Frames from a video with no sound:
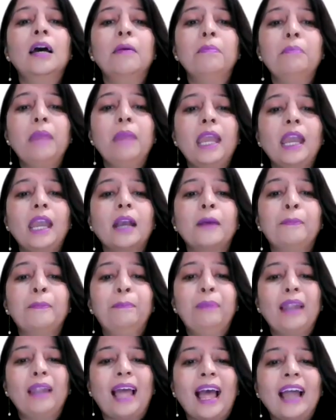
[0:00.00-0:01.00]
make
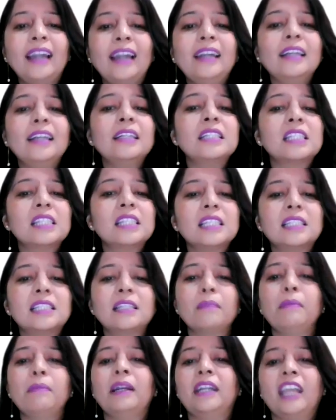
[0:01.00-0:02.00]
planned and
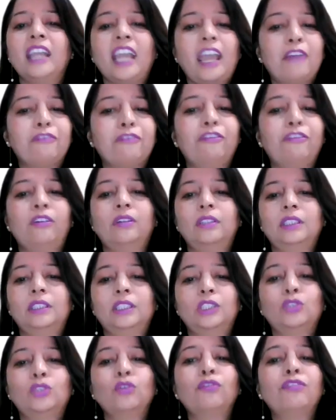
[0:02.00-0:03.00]
systematic
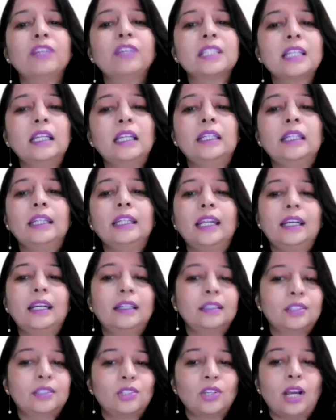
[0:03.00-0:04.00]
efforts to
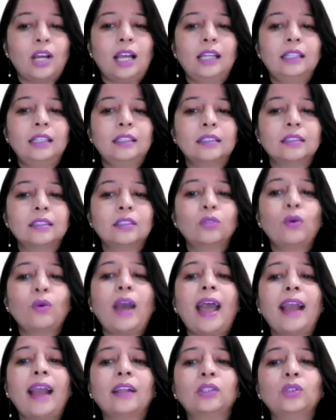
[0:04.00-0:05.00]
facilitate the child to
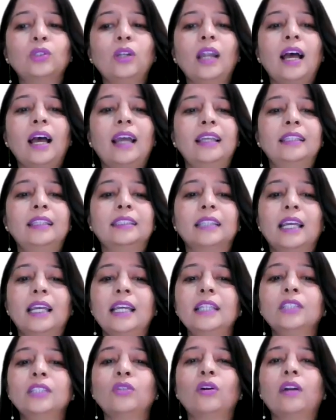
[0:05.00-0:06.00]
actualize
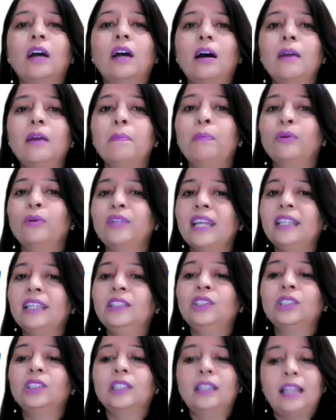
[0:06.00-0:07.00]
his or her
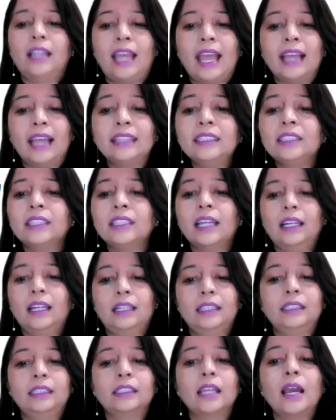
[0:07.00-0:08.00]
potential and
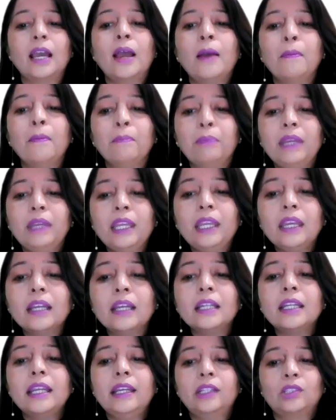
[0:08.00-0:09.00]
talent. Being
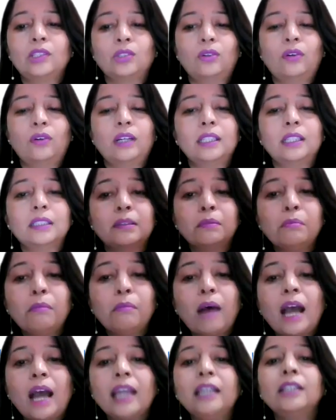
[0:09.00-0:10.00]
a teacher, is
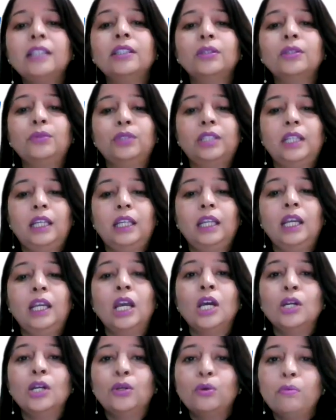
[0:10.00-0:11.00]
my duty
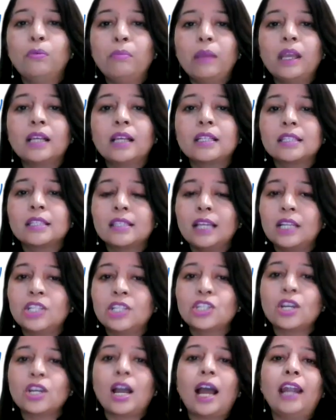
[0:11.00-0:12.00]
to make
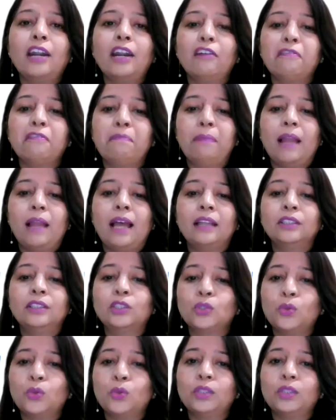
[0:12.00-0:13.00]
such kind of
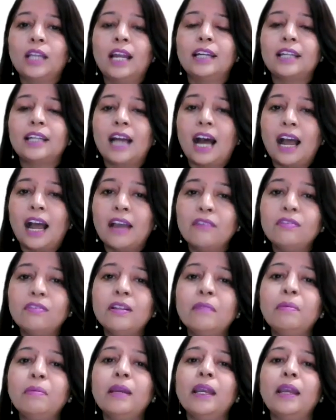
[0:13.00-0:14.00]
plans so that I
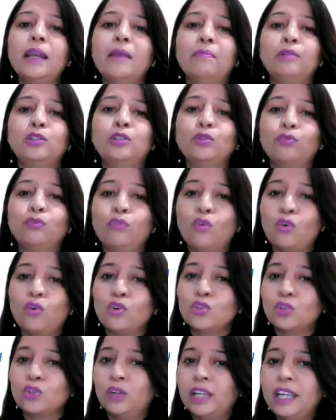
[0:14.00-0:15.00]
will be able to
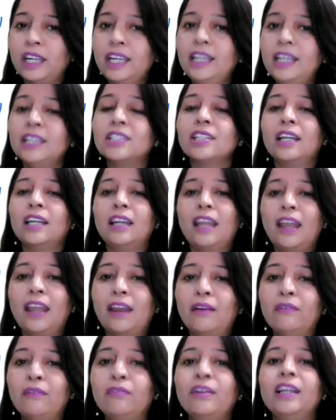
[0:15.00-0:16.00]
focus on each and
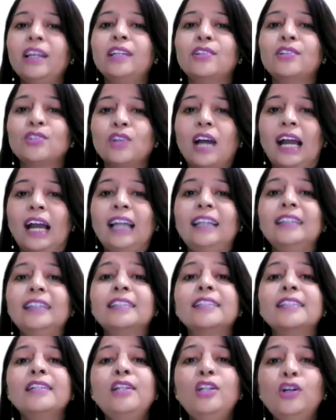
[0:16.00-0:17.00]
every
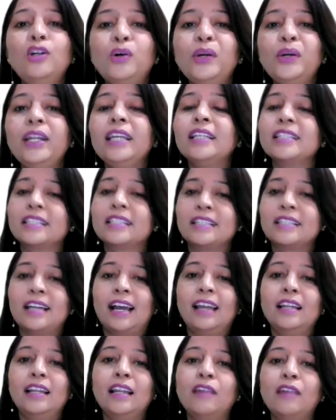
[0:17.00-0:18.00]
child's learning
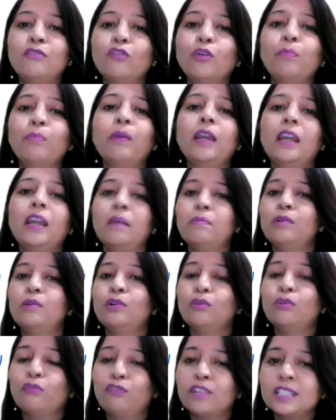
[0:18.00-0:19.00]
style and would be able
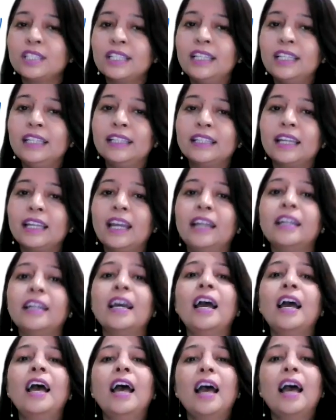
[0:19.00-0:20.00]
to facilitate
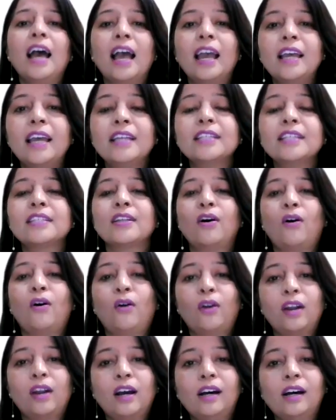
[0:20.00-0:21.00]
his
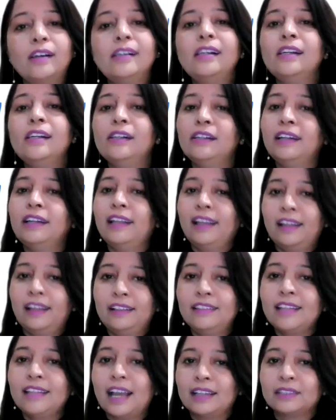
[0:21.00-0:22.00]
or her learning
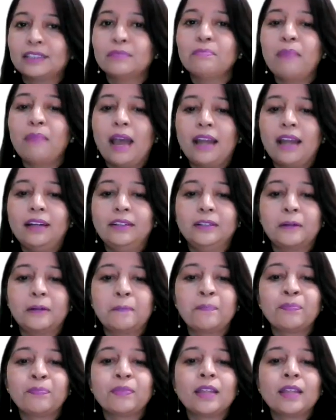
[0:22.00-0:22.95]
in that manner.